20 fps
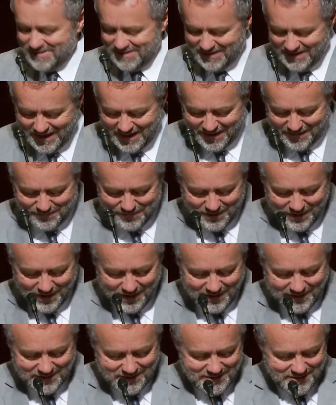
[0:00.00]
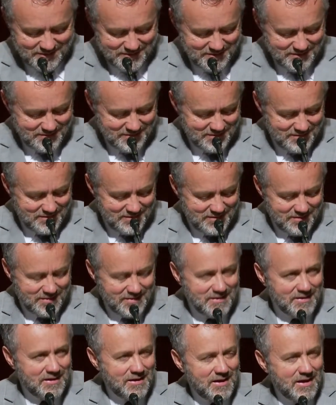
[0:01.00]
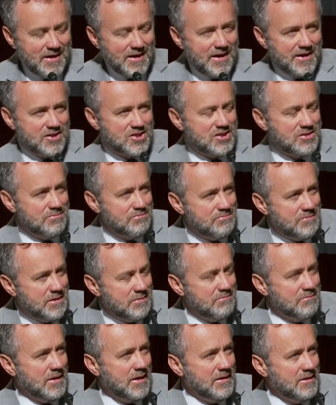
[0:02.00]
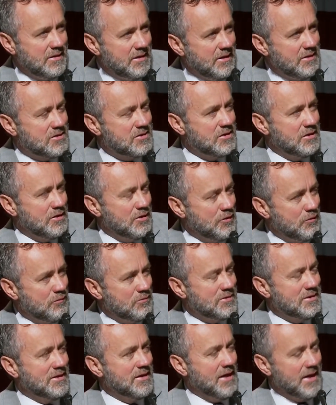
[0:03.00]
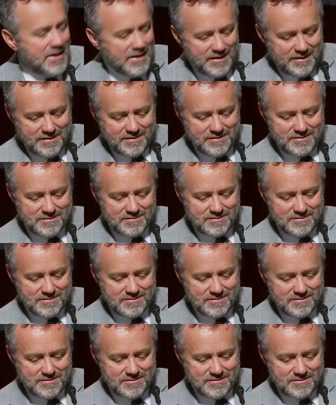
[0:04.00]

and I am not, and I submit my needs to you today.